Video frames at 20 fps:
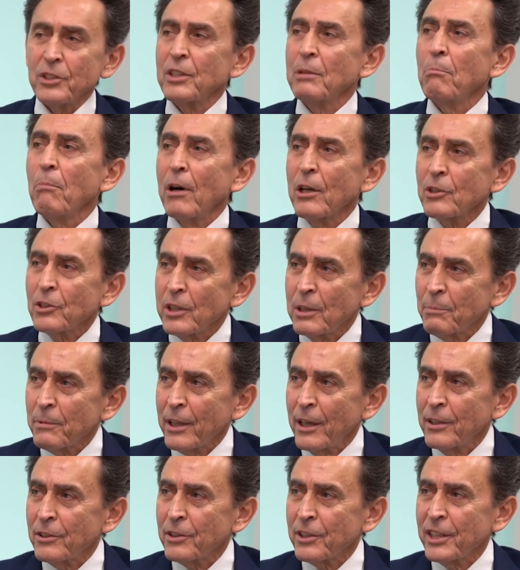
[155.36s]
is a Muslim
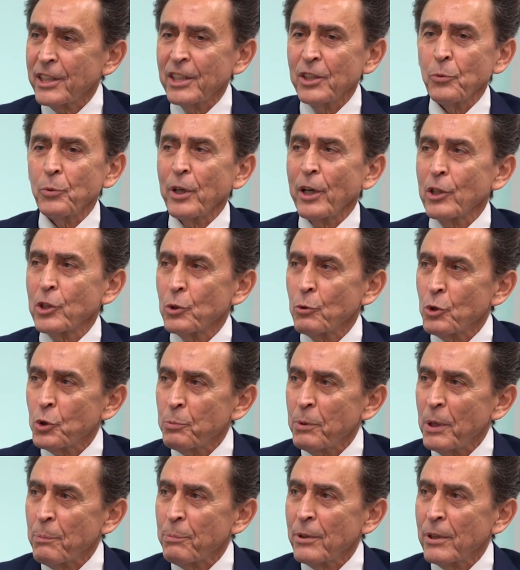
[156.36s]
country, we are Jewish
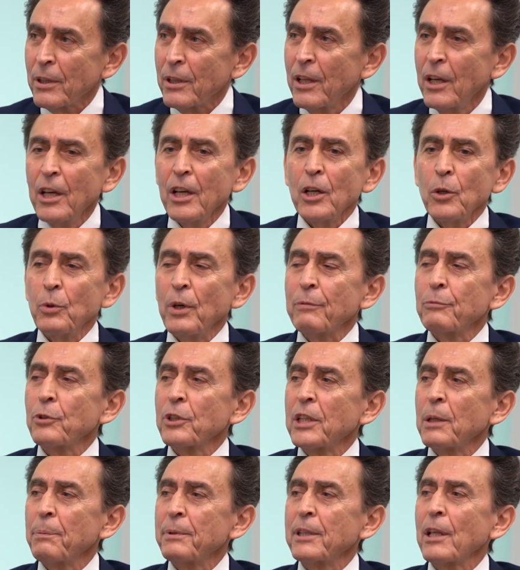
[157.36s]
people, we have to
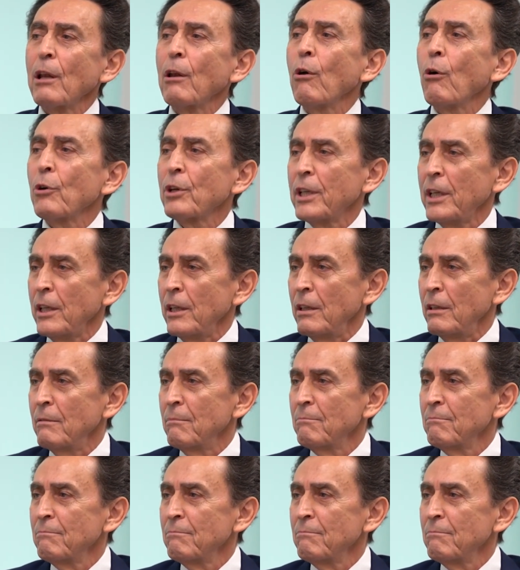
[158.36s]
keep it a low key.